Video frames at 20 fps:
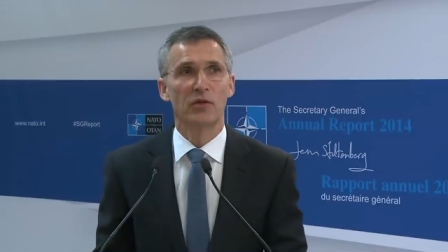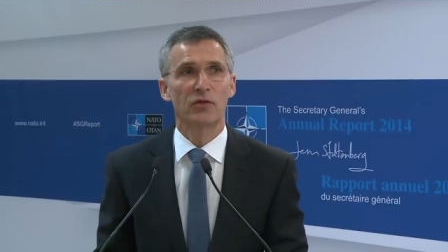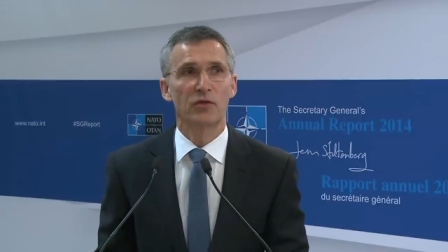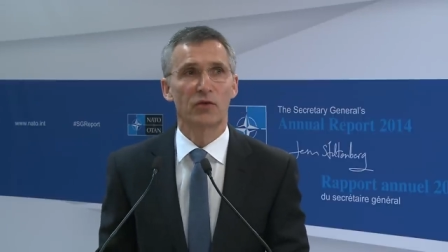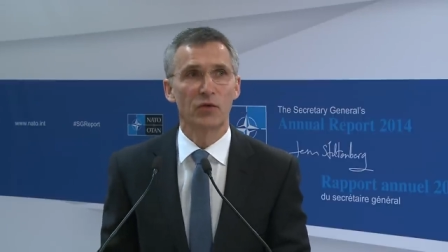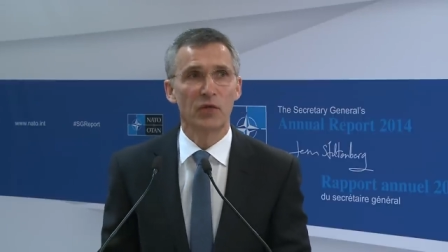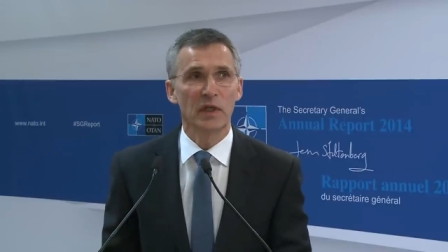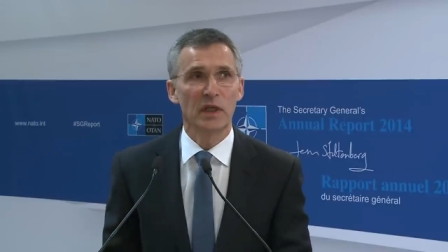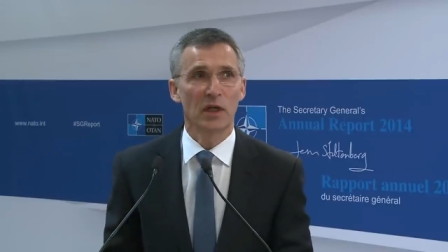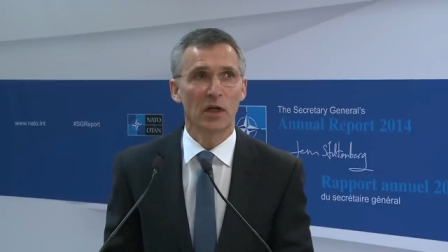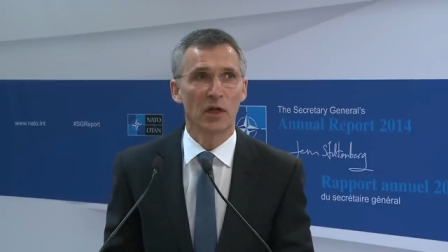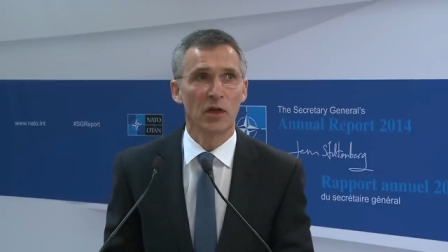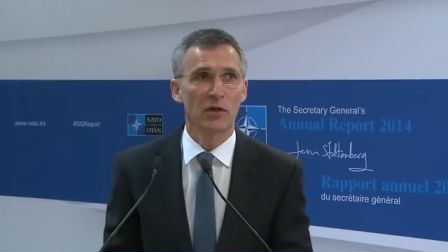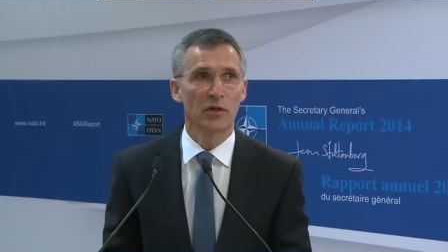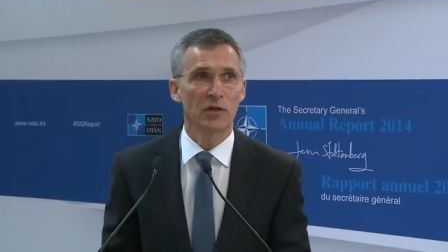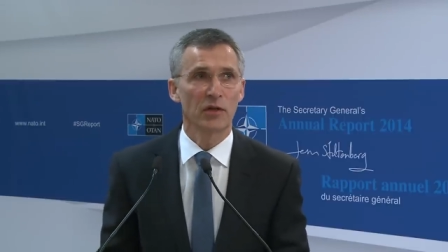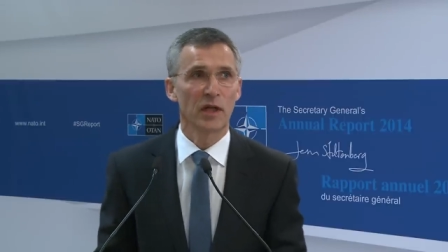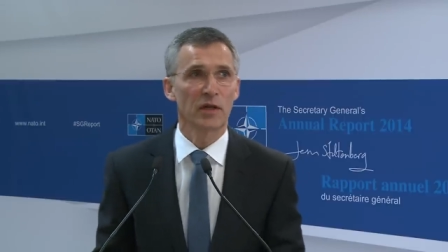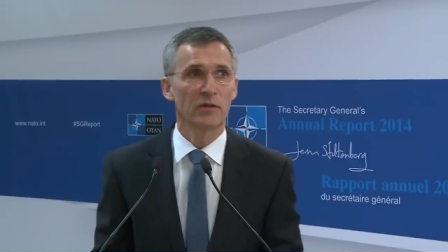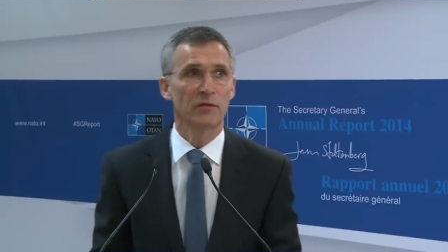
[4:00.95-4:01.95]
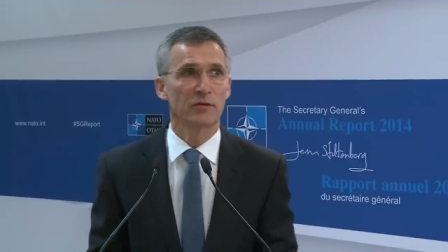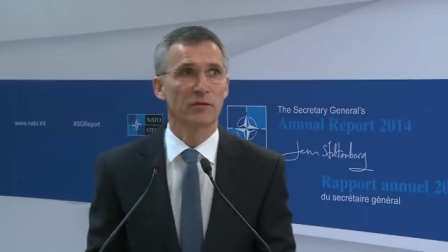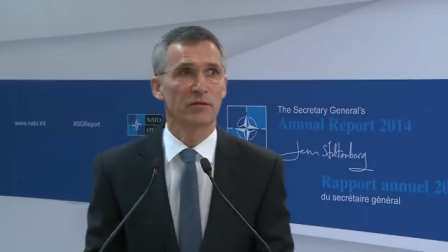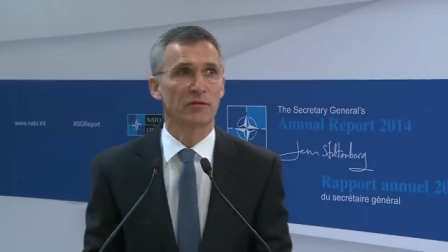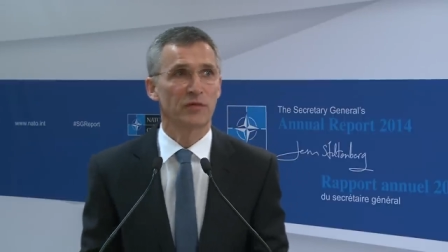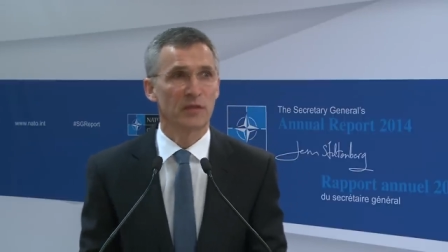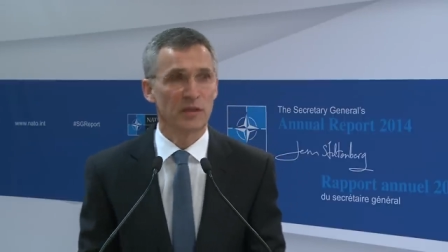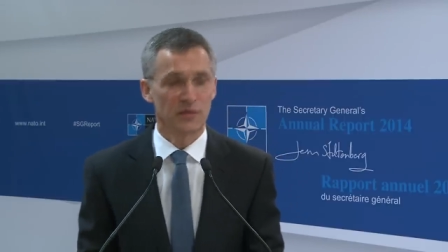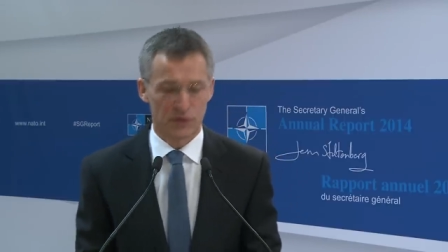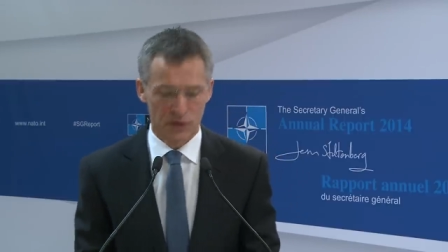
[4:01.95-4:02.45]

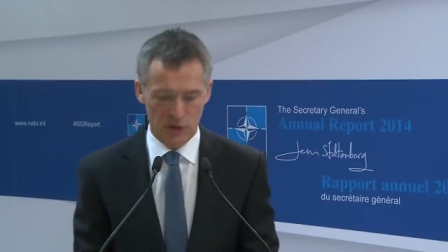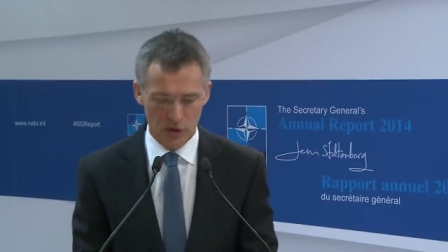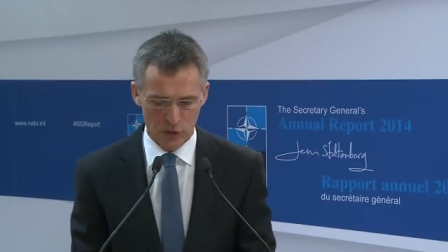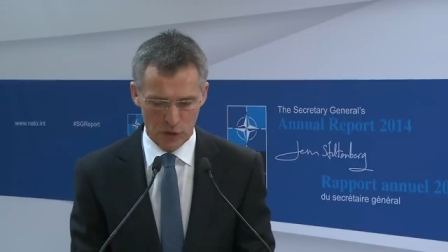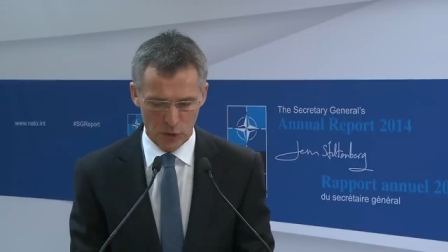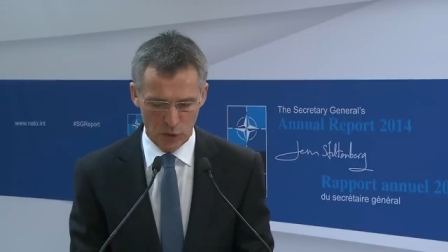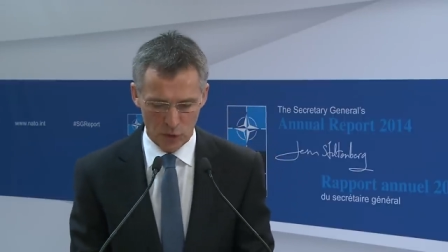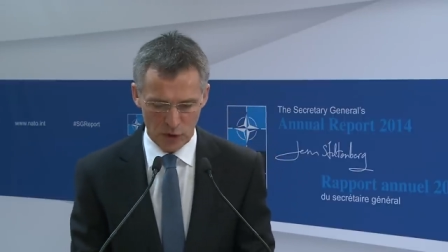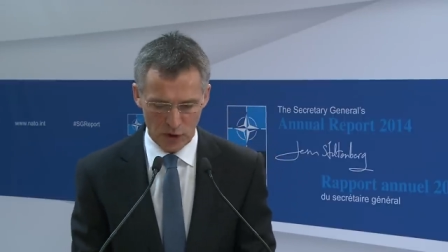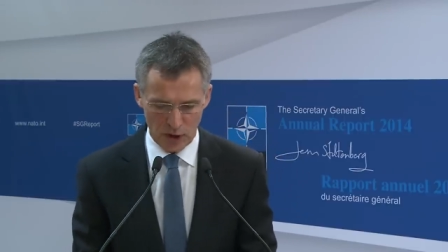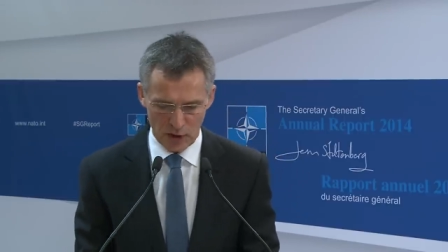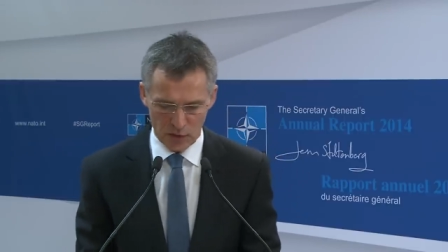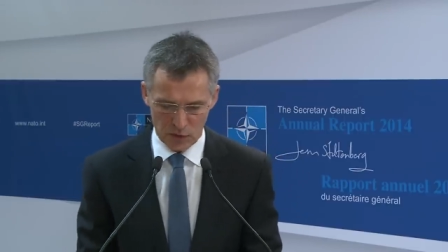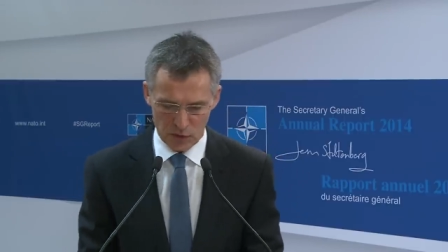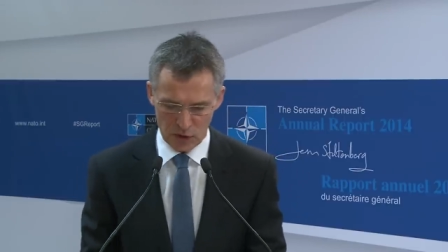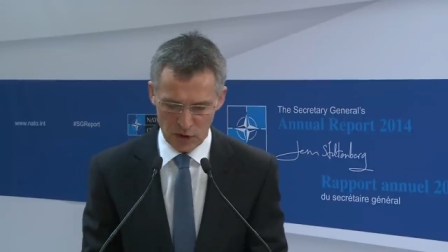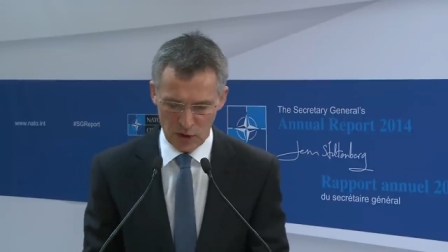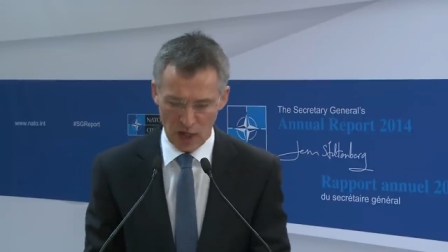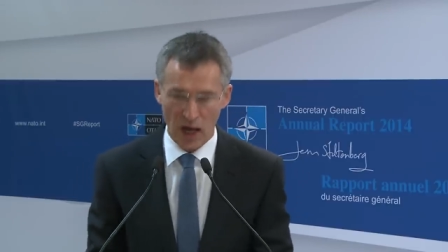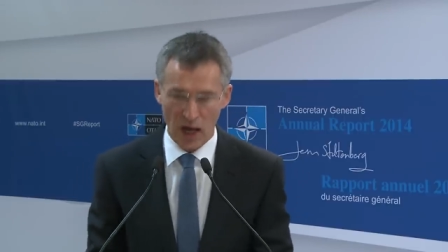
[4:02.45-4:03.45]
352,000